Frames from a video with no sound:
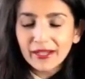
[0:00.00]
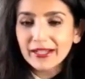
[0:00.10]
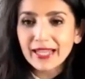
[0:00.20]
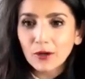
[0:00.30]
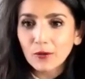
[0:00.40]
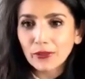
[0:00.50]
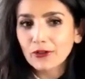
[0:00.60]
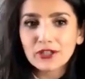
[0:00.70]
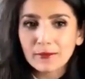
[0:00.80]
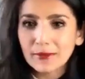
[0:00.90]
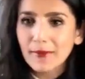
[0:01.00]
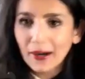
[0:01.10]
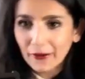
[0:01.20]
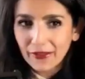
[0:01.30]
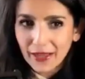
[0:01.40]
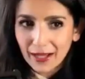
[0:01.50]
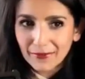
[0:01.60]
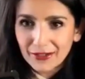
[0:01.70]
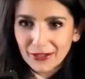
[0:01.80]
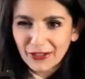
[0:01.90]
because they don't want their team to be better than
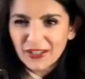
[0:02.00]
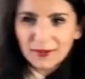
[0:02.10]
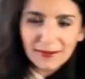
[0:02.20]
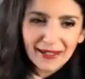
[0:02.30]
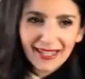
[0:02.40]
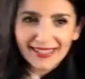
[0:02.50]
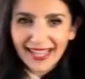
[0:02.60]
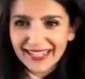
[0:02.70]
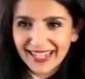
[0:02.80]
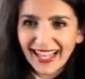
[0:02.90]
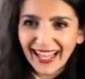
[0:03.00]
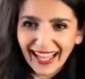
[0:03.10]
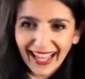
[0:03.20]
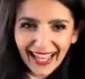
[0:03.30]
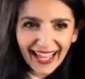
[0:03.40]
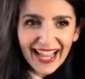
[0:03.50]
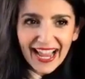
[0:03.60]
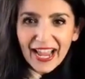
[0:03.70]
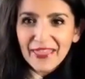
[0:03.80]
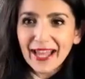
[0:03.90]
them. So you see what I mean?
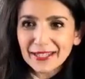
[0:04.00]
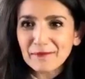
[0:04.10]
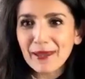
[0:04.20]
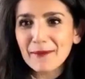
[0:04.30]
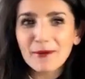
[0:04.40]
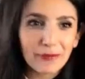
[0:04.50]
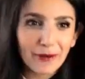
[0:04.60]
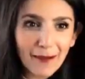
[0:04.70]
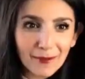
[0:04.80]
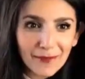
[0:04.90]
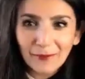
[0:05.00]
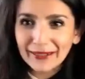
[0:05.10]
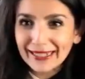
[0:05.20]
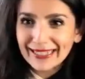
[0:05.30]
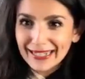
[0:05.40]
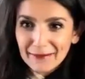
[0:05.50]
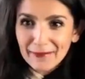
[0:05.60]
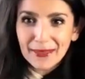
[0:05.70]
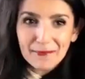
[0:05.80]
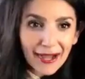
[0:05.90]
That's a people problem that we need to nip
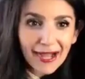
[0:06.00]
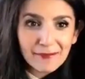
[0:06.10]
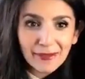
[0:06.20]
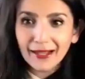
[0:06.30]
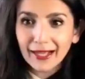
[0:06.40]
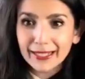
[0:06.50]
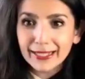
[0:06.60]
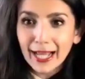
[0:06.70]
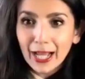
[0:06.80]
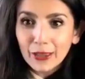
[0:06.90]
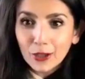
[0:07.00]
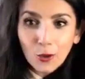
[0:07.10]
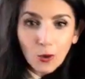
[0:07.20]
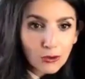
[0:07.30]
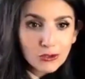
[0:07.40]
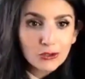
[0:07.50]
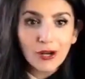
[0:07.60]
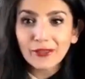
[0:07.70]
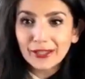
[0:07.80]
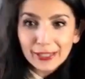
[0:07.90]
in the butt, because the culture
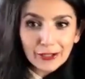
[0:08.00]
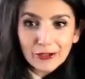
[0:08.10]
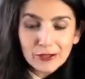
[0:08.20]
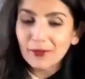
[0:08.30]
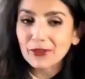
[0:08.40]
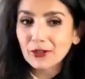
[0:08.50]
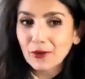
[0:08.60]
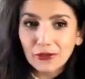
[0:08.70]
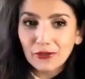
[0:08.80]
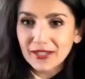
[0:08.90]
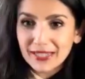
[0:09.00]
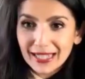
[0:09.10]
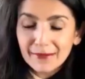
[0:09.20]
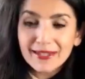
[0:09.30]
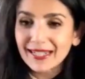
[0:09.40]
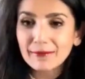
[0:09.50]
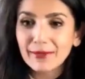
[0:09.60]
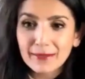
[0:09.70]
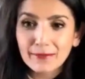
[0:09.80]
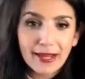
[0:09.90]
and the leadership and the growth of the team is going to
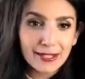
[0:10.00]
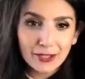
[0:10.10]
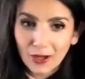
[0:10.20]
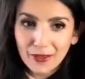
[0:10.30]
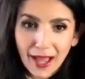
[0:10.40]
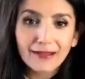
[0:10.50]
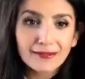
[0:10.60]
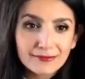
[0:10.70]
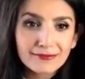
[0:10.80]
be dependent on that.